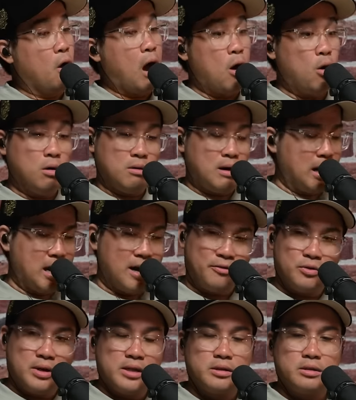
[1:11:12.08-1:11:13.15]
Oh, I have
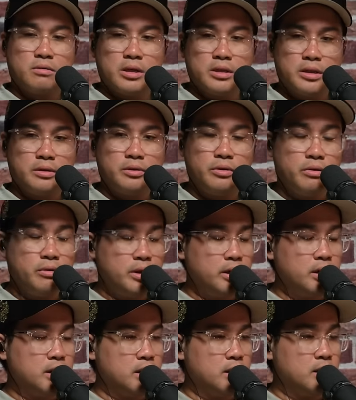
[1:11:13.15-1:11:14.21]
to ask this question. Do you
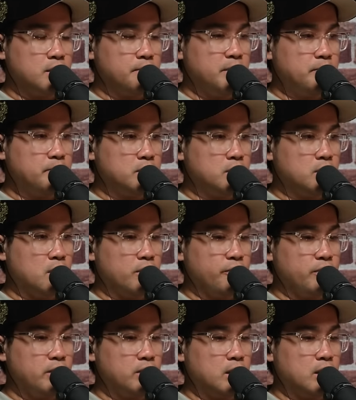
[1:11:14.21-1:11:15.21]
think uh, people of...